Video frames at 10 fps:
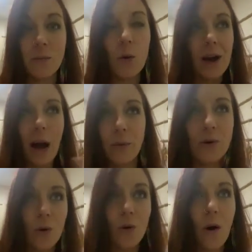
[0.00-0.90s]
What I would
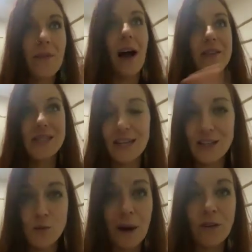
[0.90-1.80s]
call on the other side of
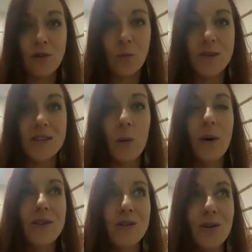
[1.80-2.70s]
the spectrum was I
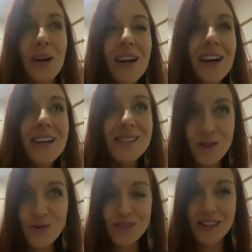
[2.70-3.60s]
went to Central